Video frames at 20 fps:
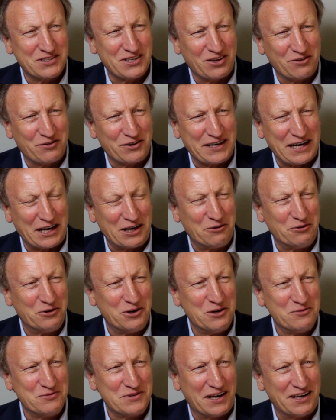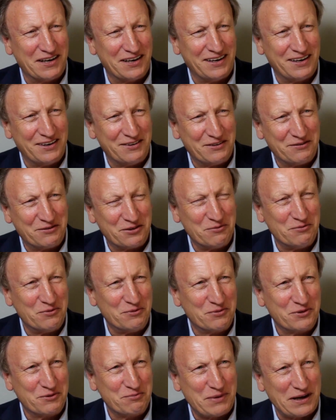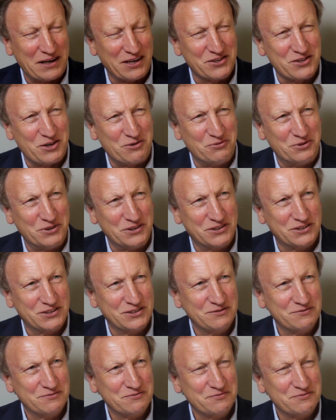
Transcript: myself a can of worms from Palace onwards.